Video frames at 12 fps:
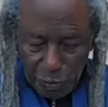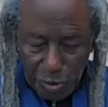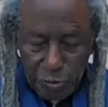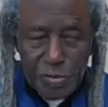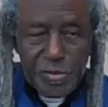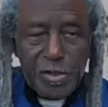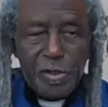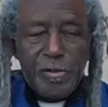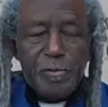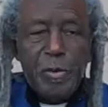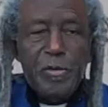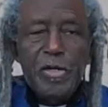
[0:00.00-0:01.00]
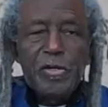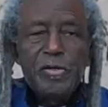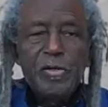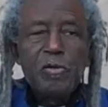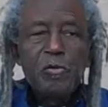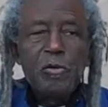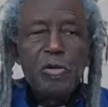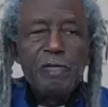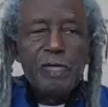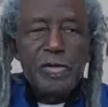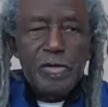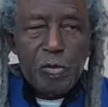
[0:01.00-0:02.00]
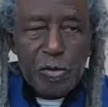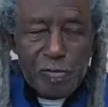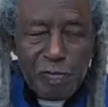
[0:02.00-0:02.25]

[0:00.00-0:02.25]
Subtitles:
It was an inspiration to all of us. It